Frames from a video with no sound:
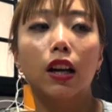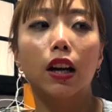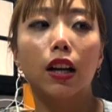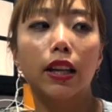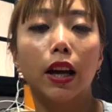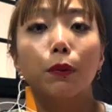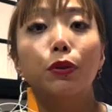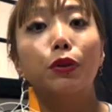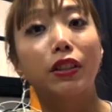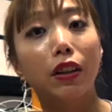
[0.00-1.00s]
it helps you
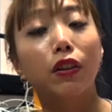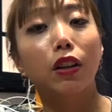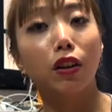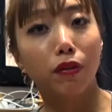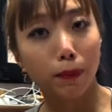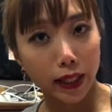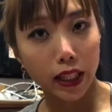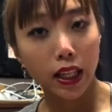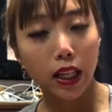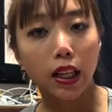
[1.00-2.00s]
to save a lot of money.
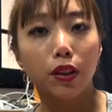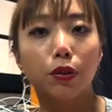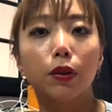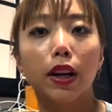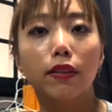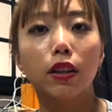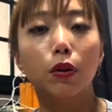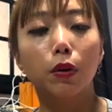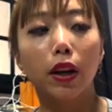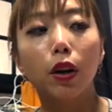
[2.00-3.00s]
So
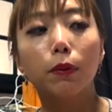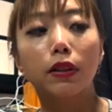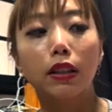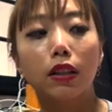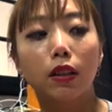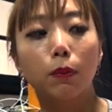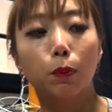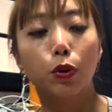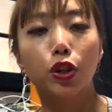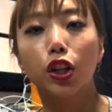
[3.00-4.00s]
SEO helps in
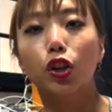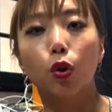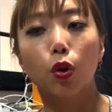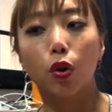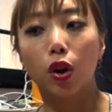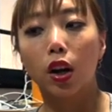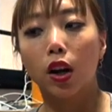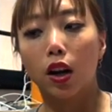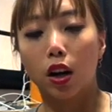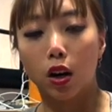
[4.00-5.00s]
pushing your
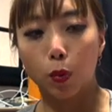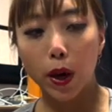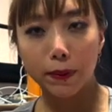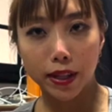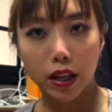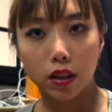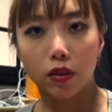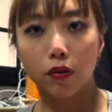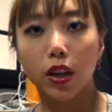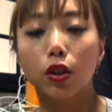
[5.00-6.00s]
website,
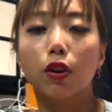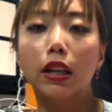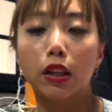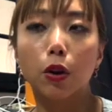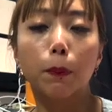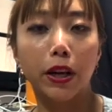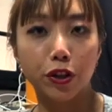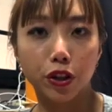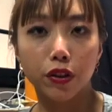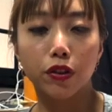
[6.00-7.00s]
right? Your
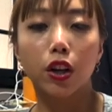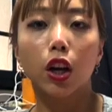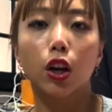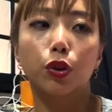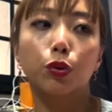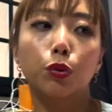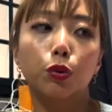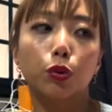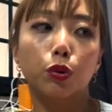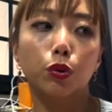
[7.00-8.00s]
pages
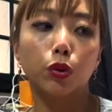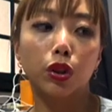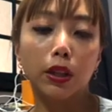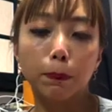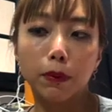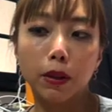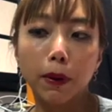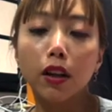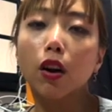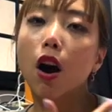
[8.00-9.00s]
to,
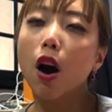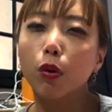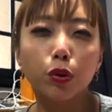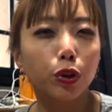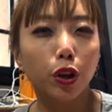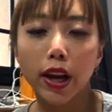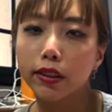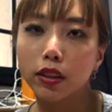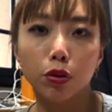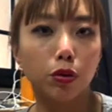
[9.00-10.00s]
depending on how good your
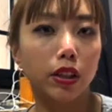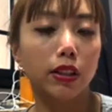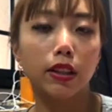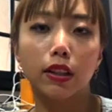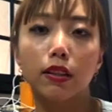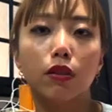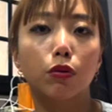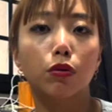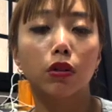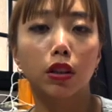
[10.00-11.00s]
SEO is, and this is
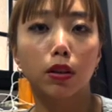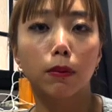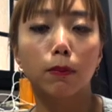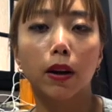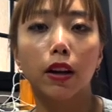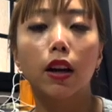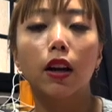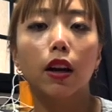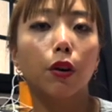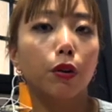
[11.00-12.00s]
determined by
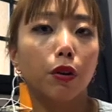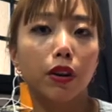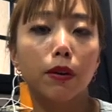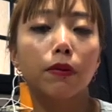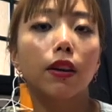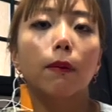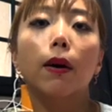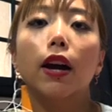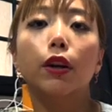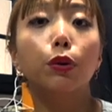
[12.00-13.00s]
algorithms set
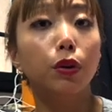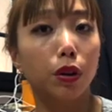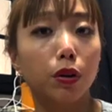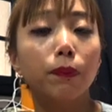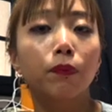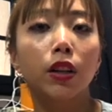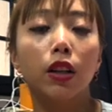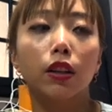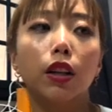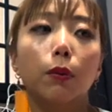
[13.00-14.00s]
by Google,
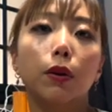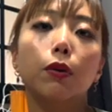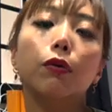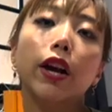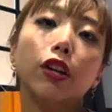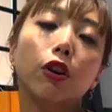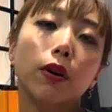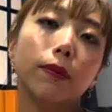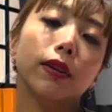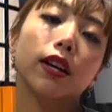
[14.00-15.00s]
they will rank your
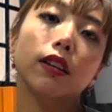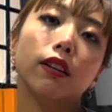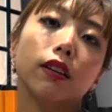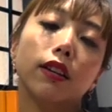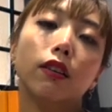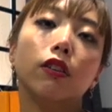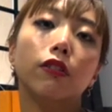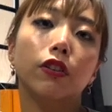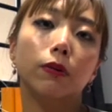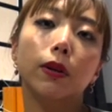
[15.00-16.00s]
website either on the
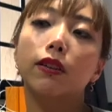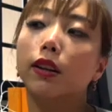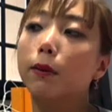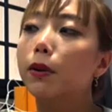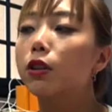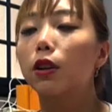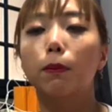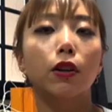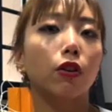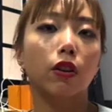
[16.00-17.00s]
first page, second page, third
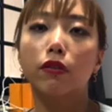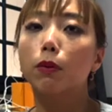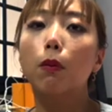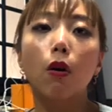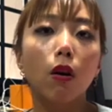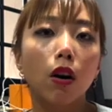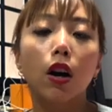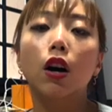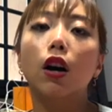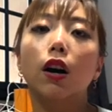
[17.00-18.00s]
page, or even more
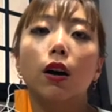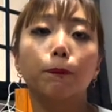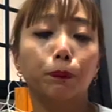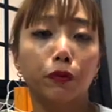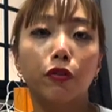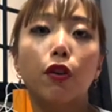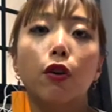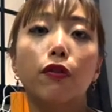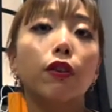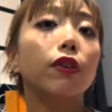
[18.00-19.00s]
for
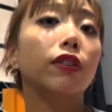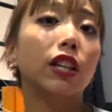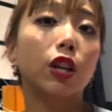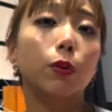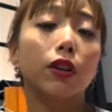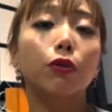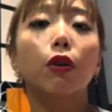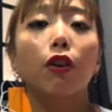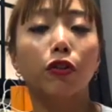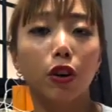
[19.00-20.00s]
various keywords. So
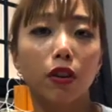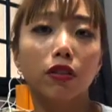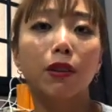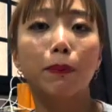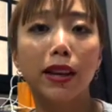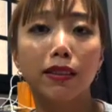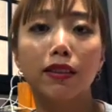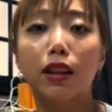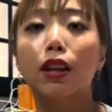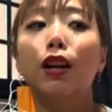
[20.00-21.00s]
of course, the best is
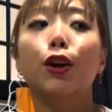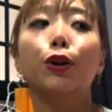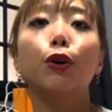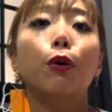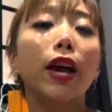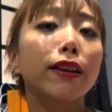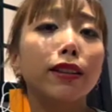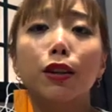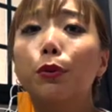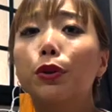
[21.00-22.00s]
that your
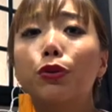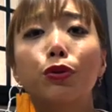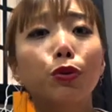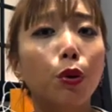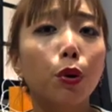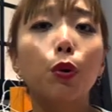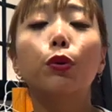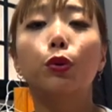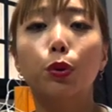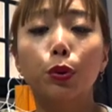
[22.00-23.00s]
SEO is so
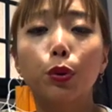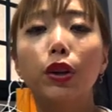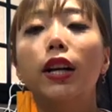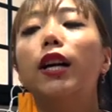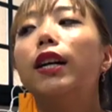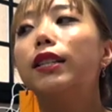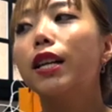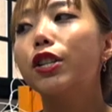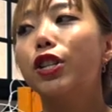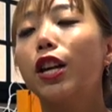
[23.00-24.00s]
good
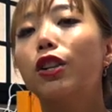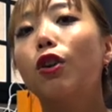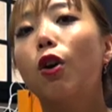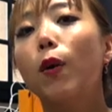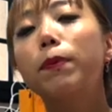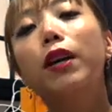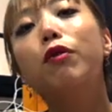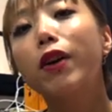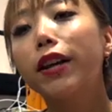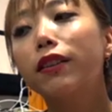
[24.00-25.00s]
such that your website
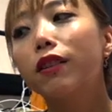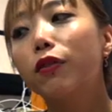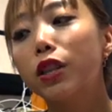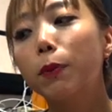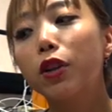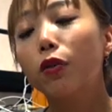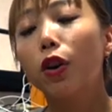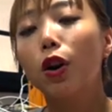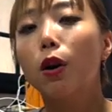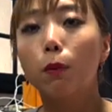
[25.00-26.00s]
ranks first page for
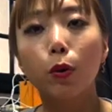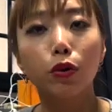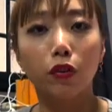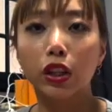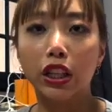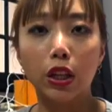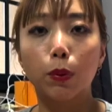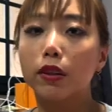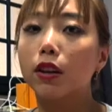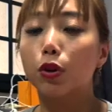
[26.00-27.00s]
most of the
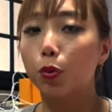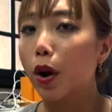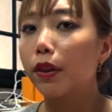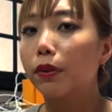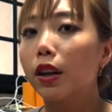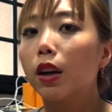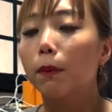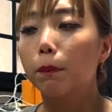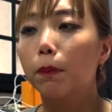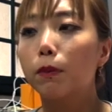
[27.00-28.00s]
keywords that you want.
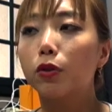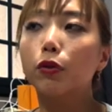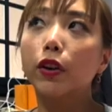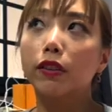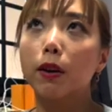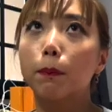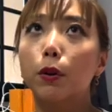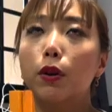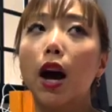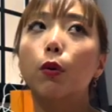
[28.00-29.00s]
So for
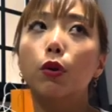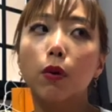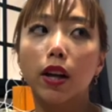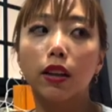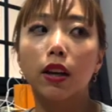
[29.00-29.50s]
example, I would want